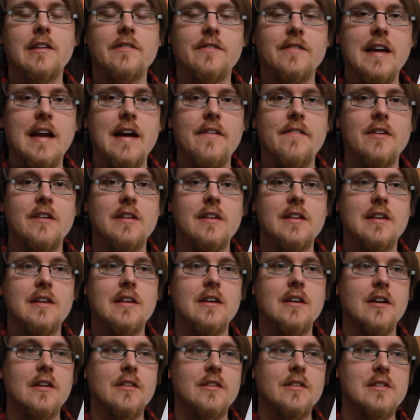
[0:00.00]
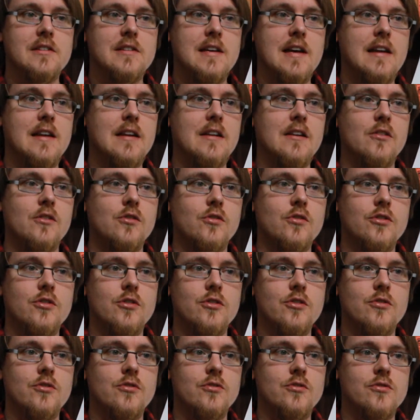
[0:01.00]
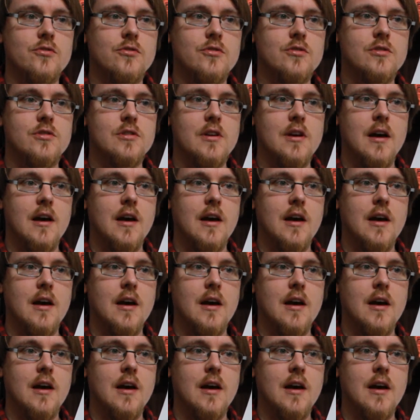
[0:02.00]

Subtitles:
of gather the understanding or use